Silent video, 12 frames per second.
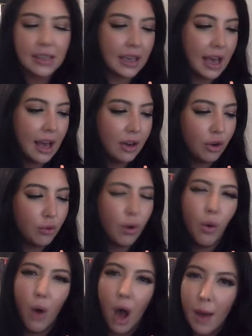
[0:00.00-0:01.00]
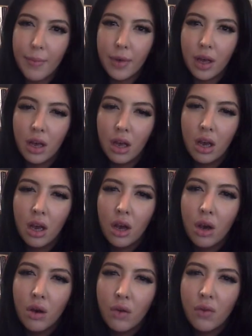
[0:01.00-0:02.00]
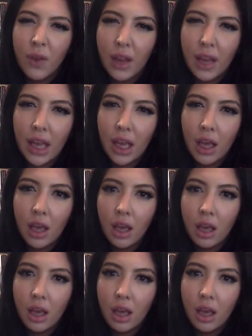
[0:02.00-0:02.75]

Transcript: Like, I had to grow up really